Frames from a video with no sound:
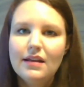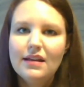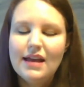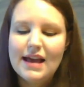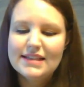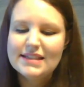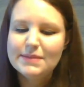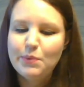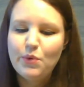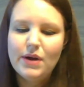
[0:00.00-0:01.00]
Has this
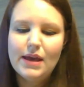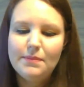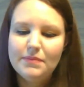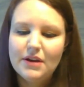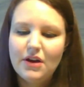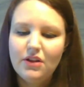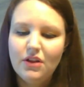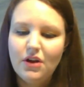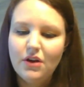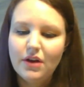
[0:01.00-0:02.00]
poem to go
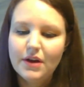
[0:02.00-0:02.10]
along.